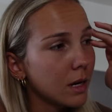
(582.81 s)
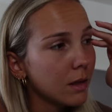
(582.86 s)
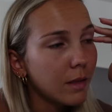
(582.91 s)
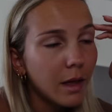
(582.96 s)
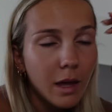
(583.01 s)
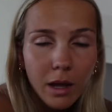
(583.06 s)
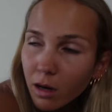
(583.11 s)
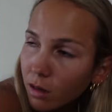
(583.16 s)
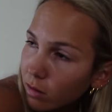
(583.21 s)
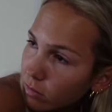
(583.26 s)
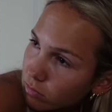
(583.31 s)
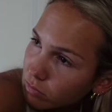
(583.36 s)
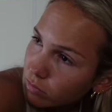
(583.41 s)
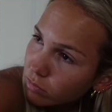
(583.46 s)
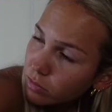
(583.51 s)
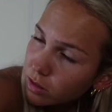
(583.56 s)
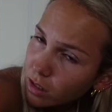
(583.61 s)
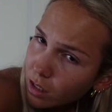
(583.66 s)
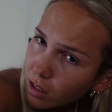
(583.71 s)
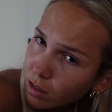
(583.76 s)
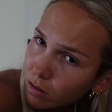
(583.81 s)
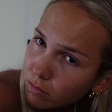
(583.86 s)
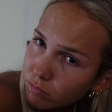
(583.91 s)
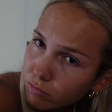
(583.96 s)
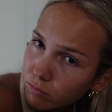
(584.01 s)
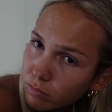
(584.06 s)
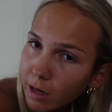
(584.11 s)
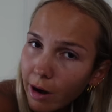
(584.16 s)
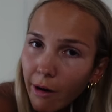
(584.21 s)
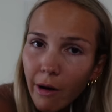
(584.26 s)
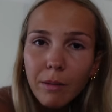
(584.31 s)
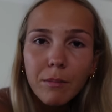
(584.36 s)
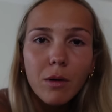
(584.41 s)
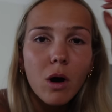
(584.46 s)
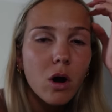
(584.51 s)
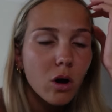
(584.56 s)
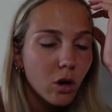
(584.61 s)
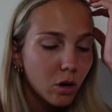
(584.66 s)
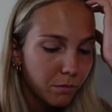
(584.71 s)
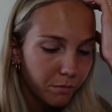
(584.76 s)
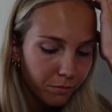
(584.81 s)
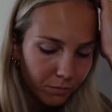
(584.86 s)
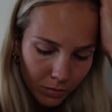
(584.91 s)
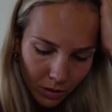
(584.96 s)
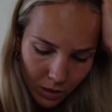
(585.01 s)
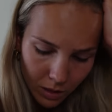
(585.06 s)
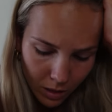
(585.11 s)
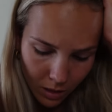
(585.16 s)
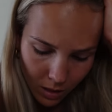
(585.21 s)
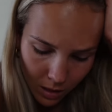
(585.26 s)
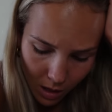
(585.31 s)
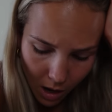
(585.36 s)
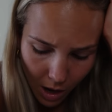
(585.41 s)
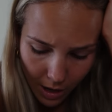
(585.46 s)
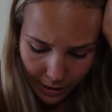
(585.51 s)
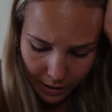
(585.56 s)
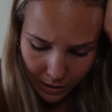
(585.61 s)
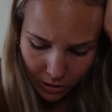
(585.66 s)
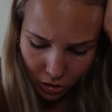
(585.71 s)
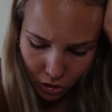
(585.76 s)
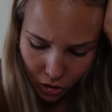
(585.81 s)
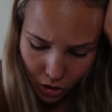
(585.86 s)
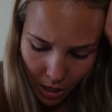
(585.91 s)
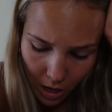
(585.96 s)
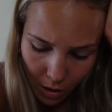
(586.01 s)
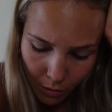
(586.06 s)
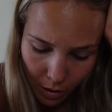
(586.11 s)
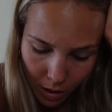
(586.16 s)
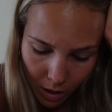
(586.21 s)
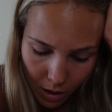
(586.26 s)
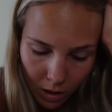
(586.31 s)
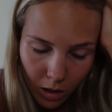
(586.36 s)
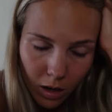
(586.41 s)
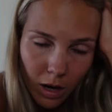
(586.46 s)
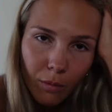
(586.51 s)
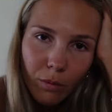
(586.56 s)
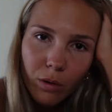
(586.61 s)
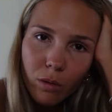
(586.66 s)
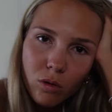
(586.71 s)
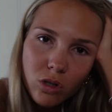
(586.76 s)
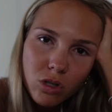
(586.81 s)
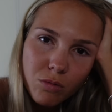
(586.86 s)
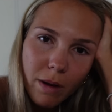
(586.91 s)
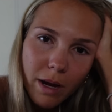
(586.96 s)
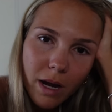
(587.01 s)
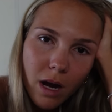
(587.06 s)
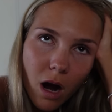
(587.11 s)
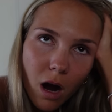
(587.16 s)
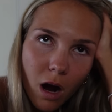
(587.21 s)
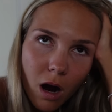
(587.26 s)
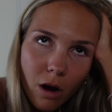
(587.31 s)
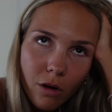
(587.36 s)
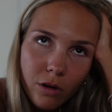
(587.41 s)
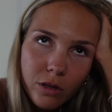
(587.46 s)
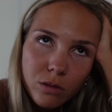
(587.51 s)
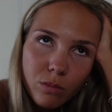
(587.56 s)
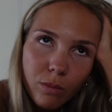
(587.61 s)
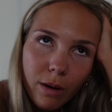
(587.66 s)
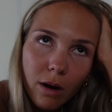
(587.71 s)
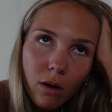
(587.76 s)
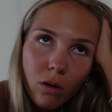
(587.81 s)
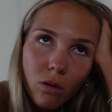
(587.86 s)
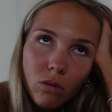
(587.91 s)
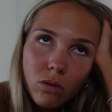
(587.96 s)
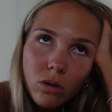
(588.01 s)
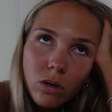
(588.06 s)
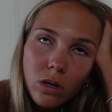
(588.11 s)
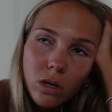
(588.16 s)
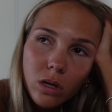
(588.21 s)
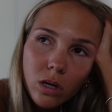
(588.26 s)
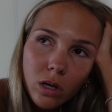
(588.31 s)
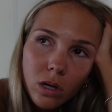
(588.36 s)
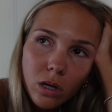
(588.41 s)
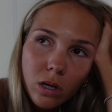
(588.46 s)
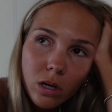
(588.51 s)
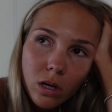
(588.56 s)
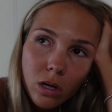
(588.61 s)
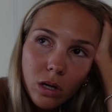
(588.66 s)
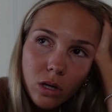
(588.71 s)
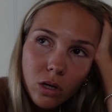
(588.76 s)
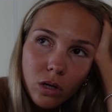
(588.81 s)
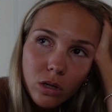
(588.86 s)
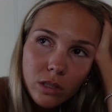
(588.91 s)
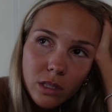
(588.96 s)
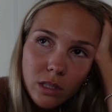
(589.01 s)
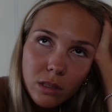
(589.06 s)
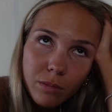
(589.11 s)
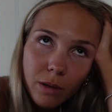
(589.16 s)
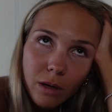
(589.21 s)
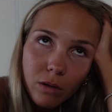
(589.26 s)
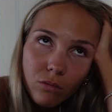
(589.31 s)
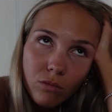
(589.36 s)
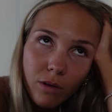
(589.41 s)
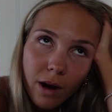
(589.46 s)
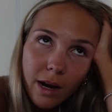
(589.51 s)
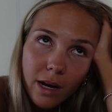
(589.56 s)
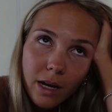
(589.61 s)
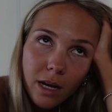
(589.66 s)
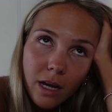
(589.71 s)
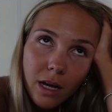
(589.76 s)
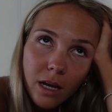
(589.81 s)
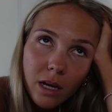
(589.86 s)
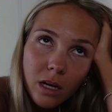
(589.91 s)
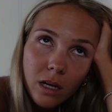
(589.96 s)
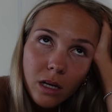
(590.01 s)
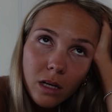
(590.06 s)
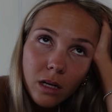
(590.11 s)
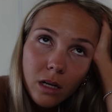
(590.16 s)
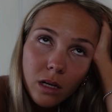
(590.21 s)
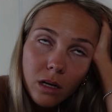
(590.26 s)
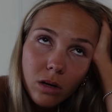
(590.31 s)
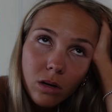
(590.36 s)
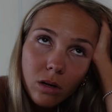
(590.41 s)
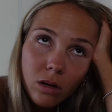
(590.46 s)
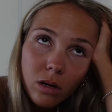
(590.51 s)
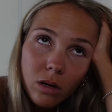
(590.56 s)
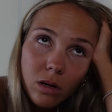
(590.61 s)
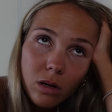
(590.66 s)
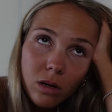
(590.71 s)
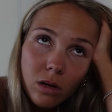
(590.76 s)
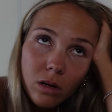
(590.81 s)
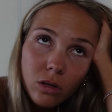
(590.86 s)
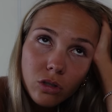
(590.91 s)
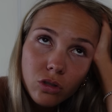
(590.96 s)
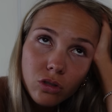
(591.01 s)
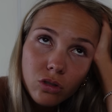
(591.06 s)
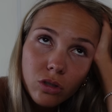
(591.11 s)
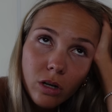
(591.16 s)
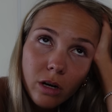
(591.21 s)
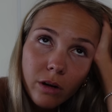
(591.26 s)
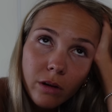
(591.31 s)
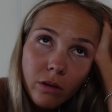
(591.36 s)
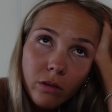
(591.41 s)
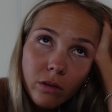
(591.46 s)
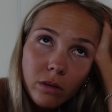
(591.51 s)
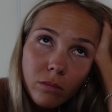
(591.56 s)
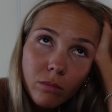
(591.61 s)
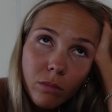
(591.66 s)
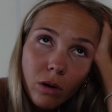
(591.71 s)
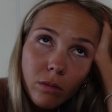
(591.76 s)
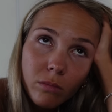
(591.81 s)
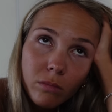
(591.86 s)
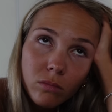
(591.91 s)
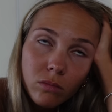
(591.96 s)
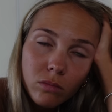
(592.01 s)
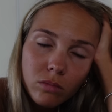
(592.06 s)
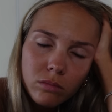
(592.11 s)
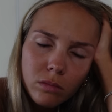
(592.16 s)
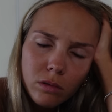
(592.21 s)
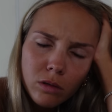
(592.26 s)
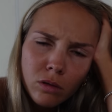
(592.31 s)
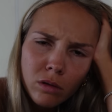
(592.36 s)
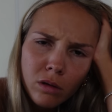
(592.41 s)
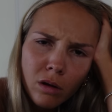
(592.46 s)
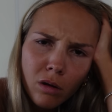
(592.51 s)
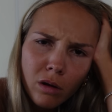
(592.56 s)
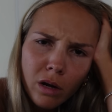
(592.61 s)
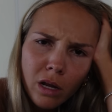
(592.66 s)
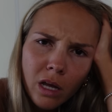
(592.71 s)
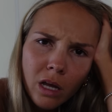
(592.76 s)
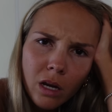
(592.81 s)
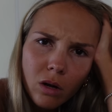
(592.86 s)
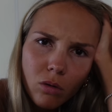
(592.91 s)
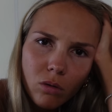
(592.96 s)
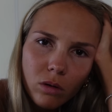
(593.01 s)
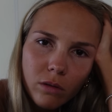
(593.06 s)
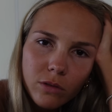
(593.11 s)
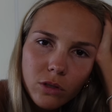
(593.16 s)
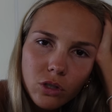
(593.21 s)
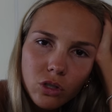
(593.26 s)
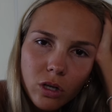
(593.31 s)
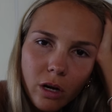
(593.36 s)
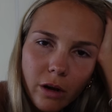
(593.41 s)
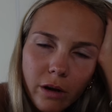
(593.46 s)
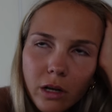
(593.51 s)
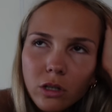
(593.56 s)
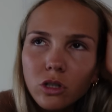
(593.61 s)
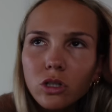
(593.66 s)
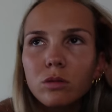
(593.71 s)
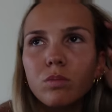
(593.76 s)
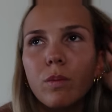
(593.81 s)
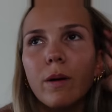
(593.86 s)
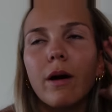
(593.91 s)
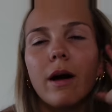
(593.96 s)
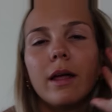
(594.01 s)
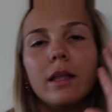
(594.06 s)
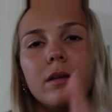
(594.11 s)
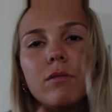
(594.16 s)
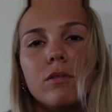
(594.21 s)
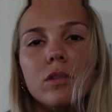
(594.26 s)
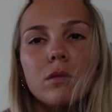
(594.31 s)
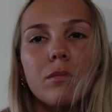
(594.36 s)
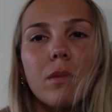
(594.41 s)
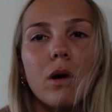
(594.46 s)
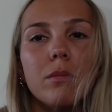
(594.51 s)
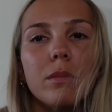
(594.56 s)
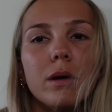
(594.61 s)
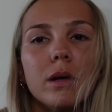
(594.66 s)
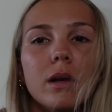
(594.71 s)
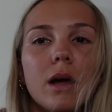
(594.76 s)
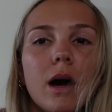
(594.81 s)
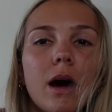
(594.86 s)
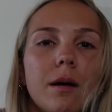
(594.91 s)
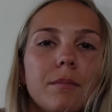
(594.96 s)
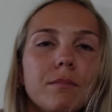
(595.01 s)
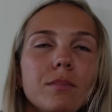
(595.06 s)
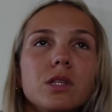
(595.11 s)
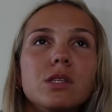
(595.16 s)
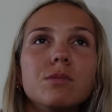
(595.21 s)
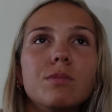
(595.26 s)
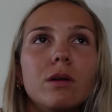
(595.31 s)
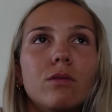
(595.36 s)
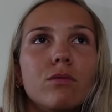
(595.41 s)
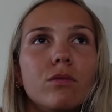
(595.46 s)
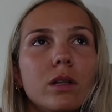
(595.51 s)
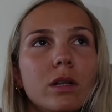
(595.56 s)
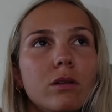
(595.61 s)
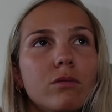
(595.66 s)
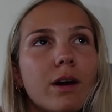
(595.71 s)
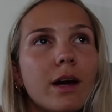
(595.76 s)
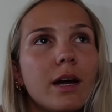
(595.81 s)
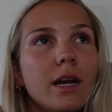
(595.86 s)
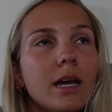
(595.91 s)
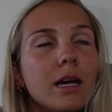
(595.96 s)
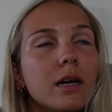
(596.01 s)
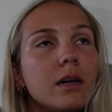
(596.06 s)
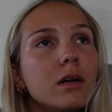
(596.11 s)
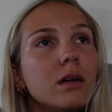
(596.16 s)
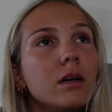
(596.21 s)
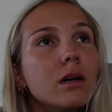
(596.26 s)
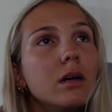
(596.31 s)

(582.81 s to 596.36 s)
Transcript: And then, yeah, now I'm home. I need to shower. I want to wash my car as well because it's been raining in Australia at the moment. Not in all of Australia, just where I live at the moment. Um, it's been really raining.